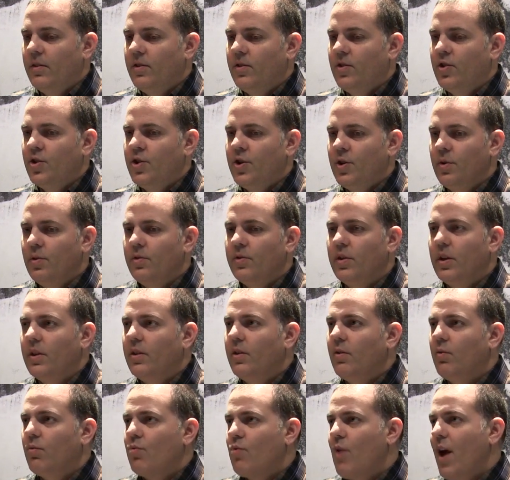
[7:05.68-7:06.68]
choosing
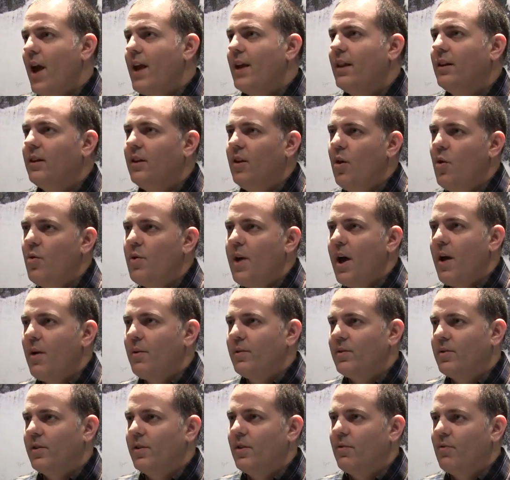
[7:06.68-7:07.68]
the right
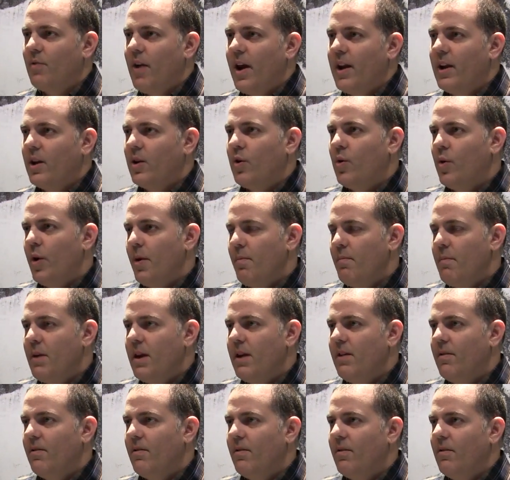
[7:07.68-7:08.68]
loadouts and the right
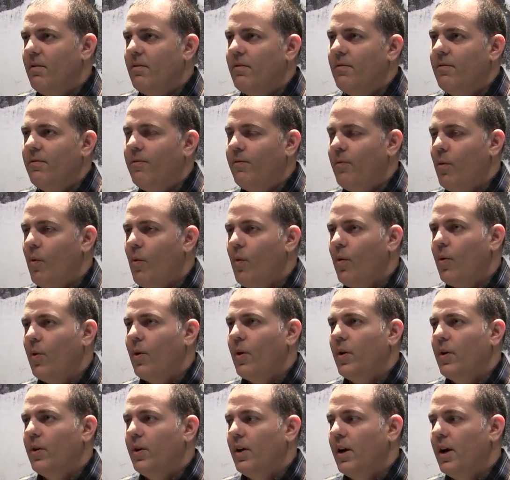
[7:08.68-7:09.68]
equipment
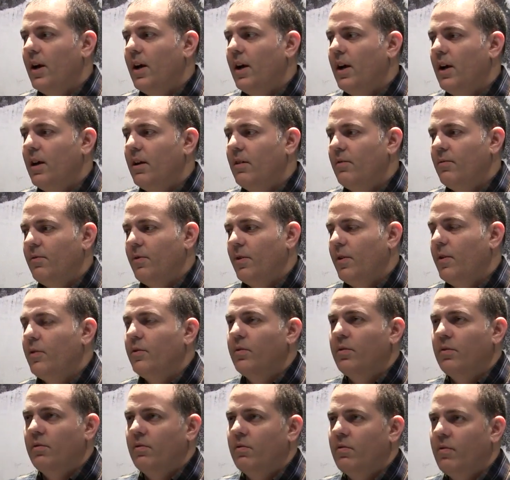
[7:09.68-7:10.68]
for
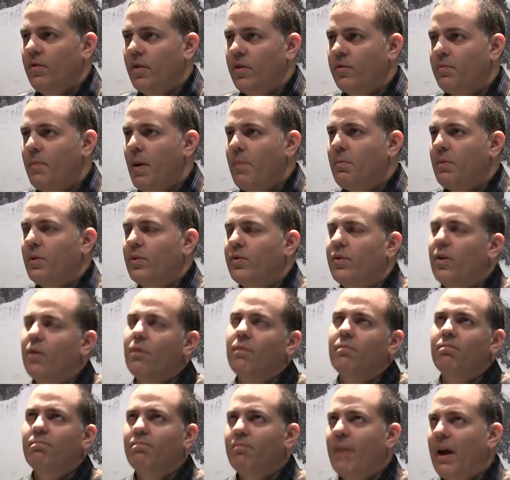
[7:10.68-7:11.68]
those members.
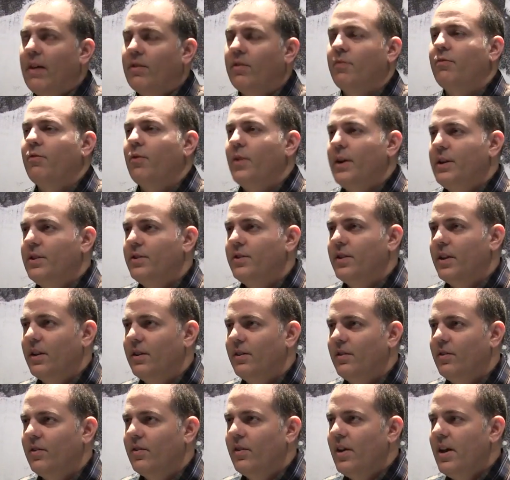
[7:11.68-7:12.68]
So for
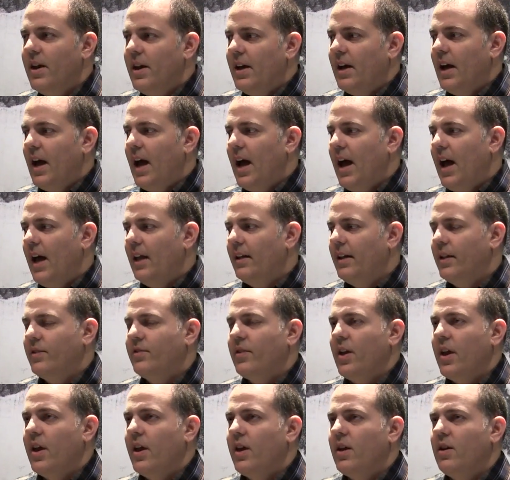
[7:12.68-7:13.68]
instance, let's
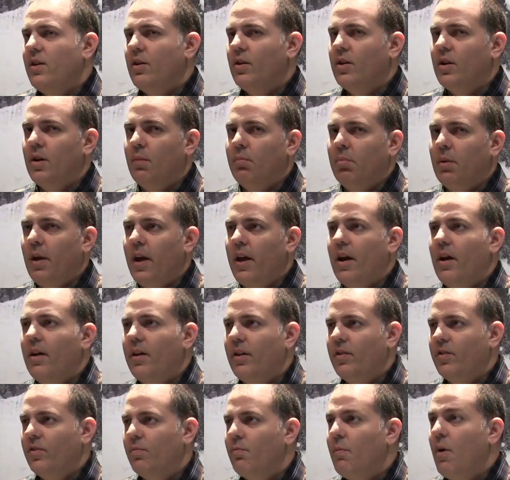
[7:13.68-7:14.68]
say you're going to play on
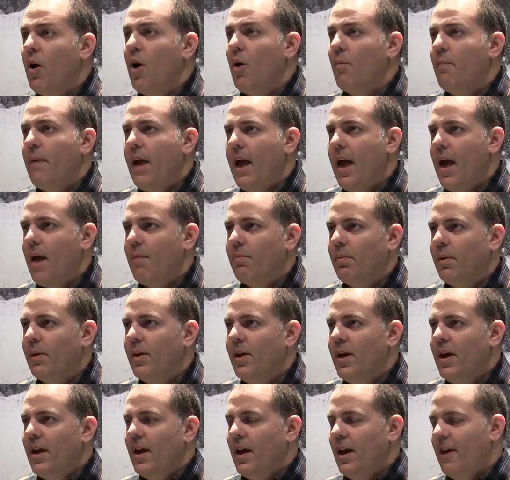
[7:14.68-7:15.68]
a small map.
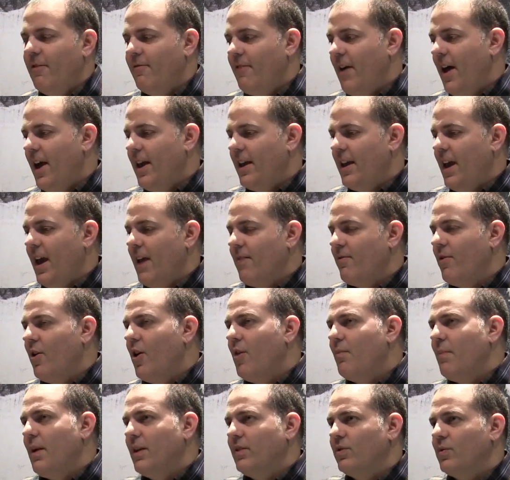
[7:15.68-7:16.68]
If I gave
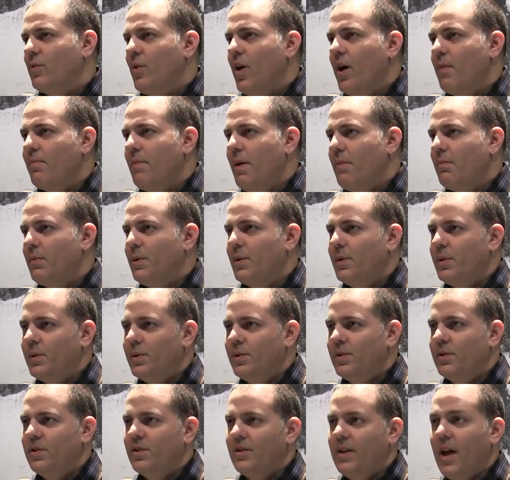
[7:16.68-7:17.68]
all my squad
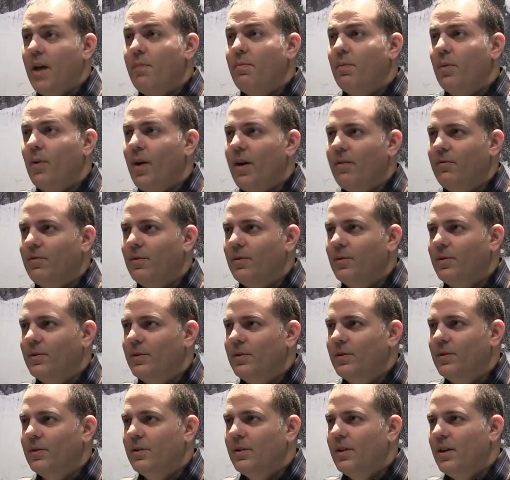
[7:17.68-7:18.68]
members sniper
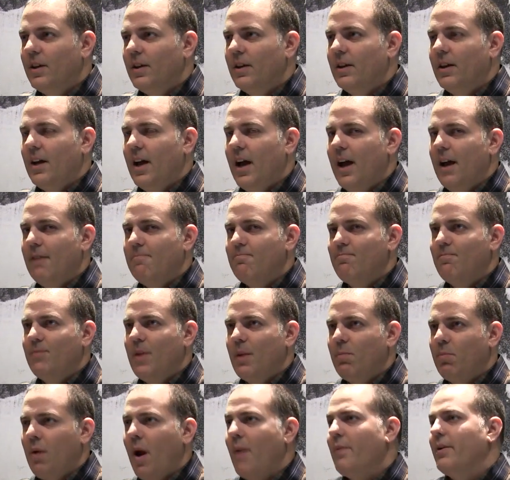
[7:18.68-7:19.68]
rifles,
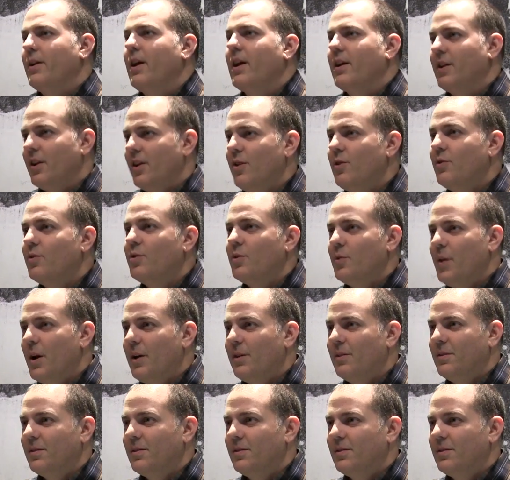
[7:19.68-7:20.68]
they're probably not going to do too well.